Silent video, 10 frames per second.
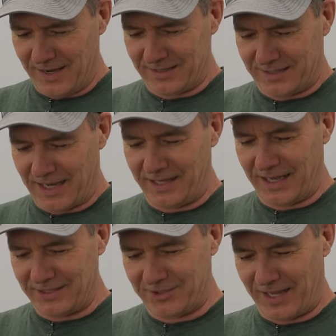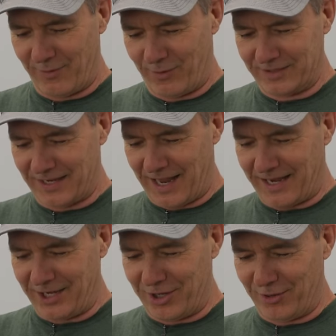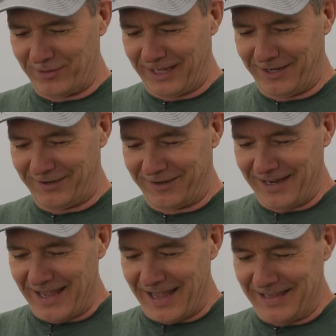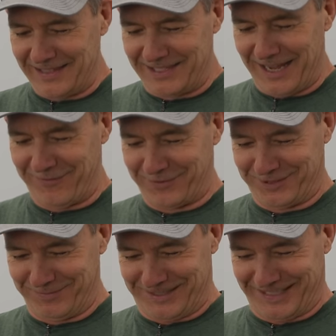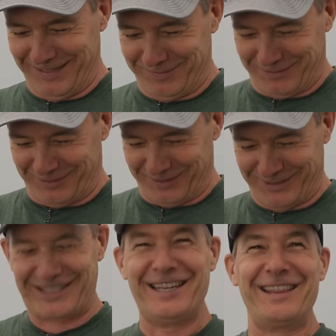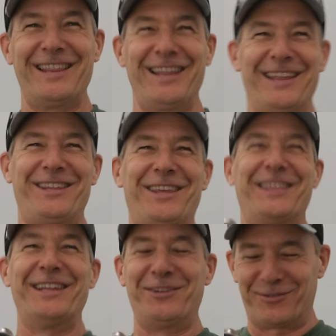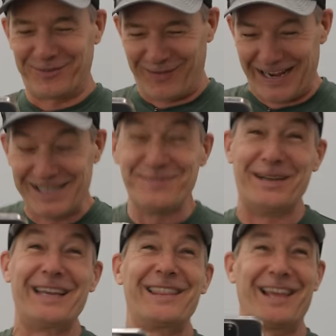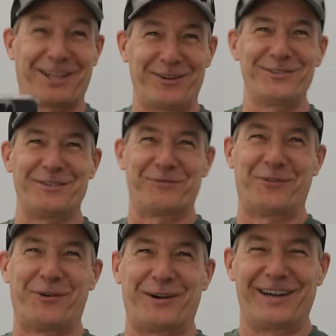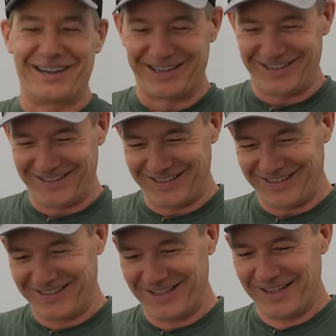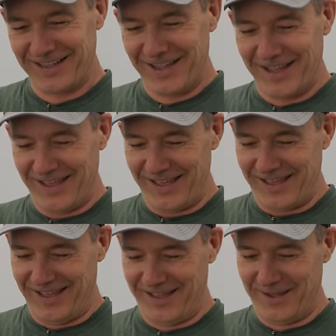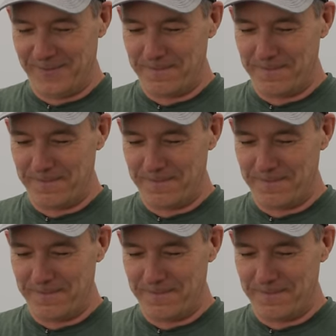It said, yesterday it was, I could go later in the day for some cinnamon rolls. Then you reminded me, they close at 4. Yeah.